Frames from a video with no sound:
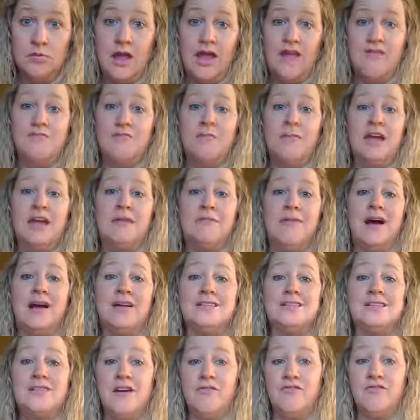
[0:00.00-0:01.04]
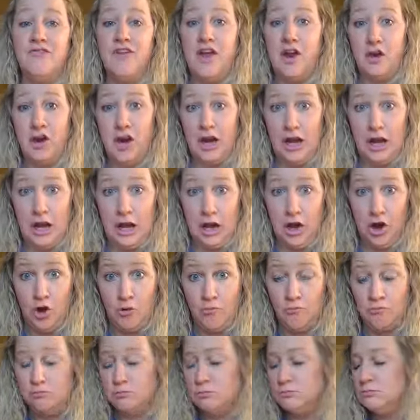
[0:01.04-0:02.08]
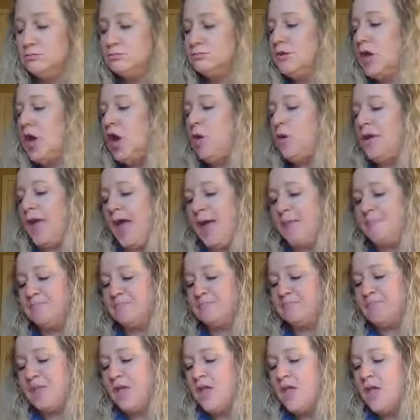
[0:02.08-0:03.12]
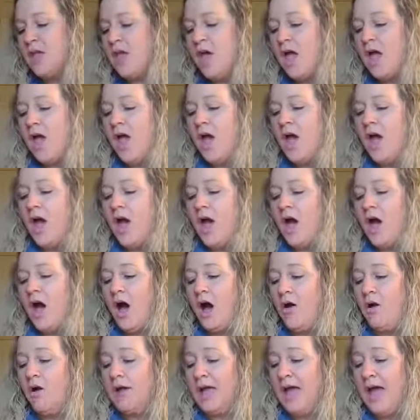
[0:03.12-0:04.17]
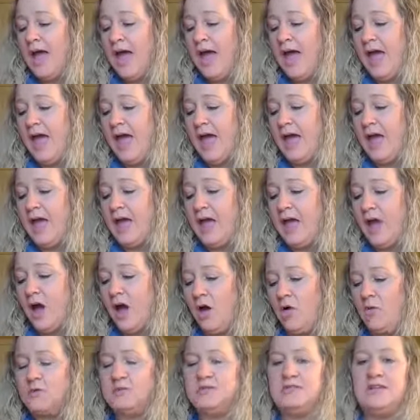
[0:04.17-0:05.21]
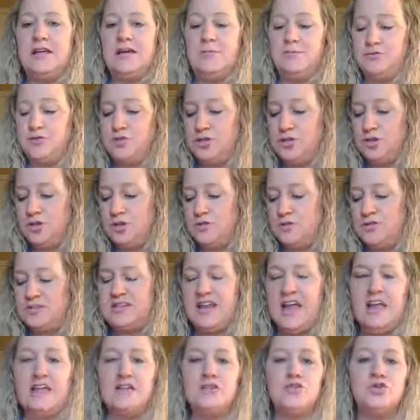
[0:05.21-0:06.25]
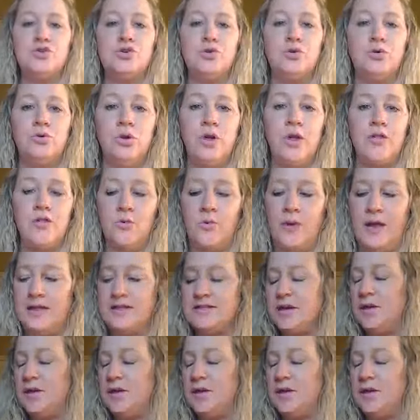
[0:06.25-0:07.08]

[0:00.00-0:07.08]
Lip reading: I've made myself very clear. Okay. Oh, Tip Tuesday tool of the week.